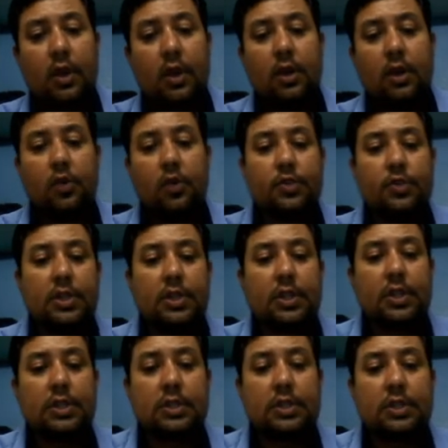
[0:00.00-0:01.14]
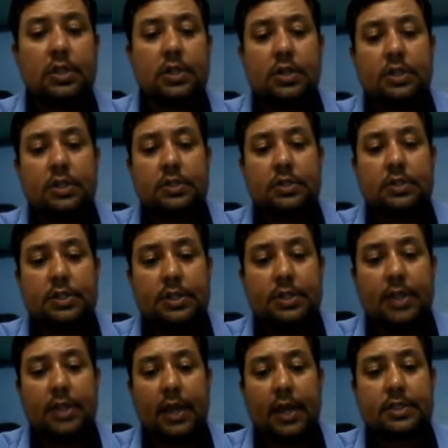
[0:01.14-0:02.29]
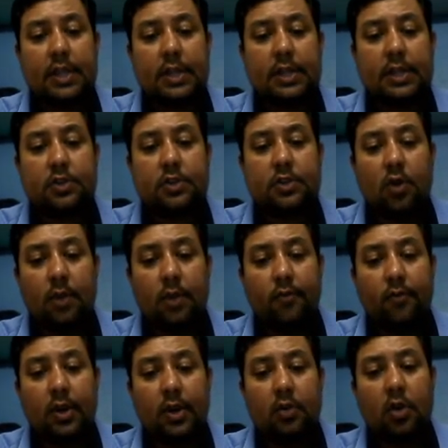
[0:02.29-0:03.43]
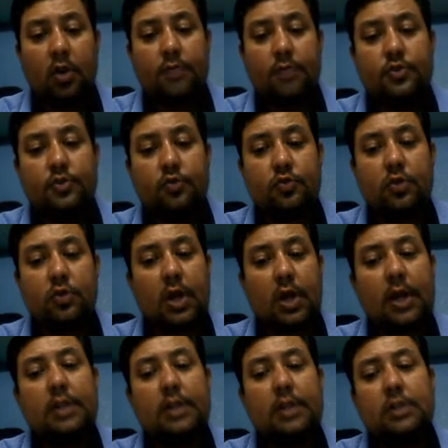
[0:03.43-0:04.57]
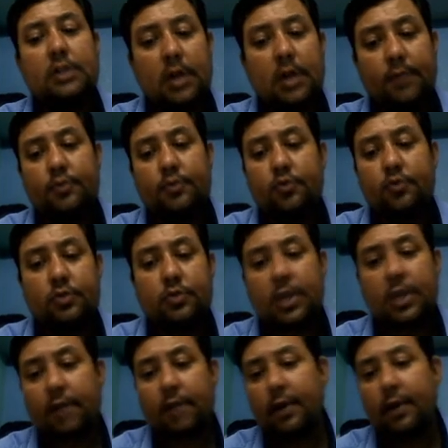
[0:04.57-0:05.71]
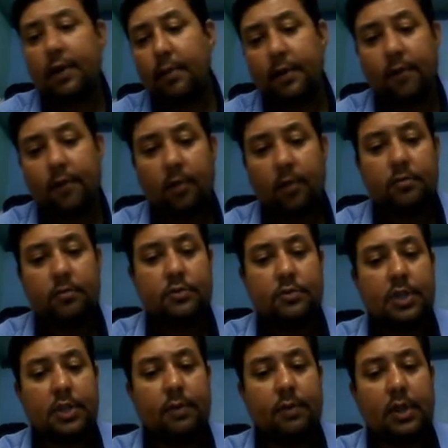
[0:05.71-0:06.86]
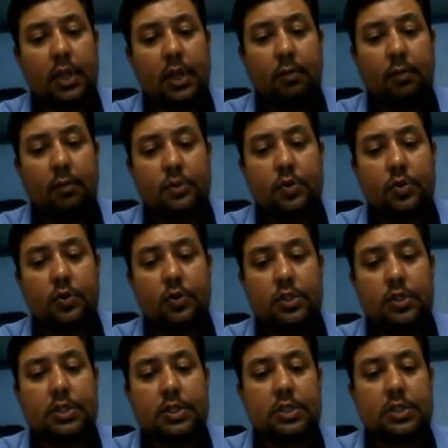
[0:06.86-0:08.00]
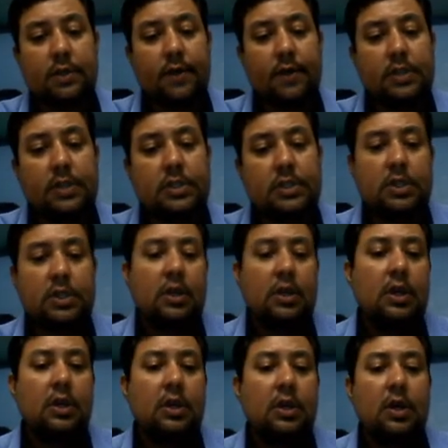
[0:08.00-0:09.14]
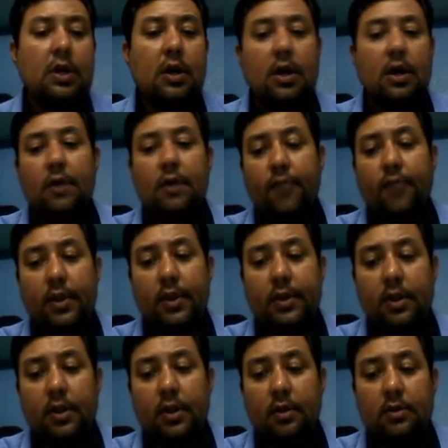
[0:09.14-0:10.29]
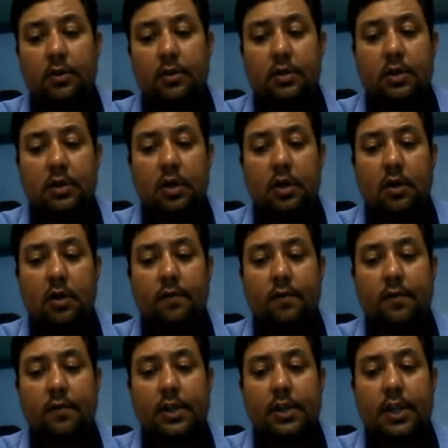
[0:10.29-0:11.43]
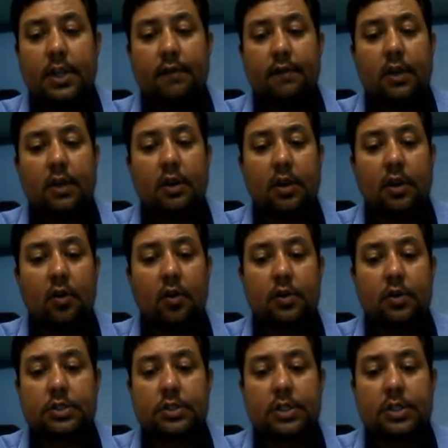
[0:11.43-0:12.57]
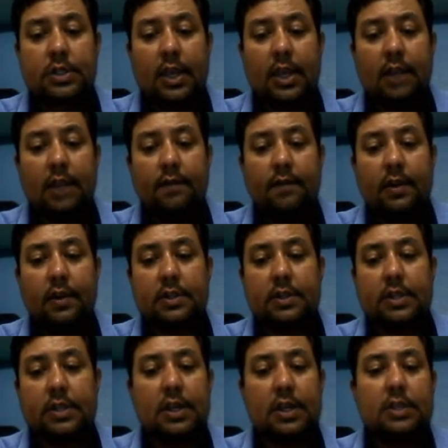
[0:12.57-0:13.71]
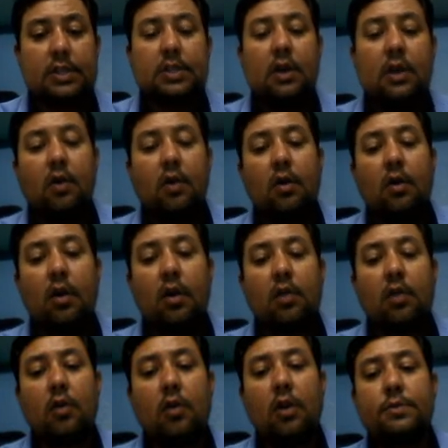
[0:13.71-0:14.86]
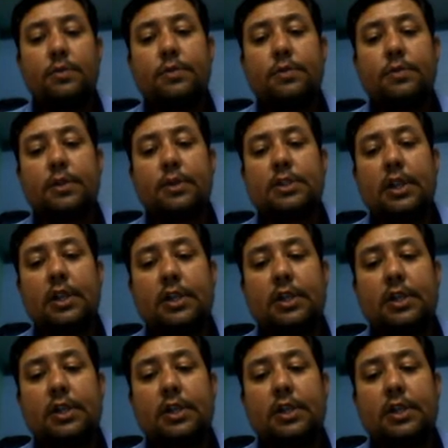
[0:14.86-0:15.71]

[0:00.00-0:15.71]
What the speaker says: using this syntax. Select column 1, column 2, and up to the requirement from table name. So this is the first filter of retrieving records. The second filter says all columns but selected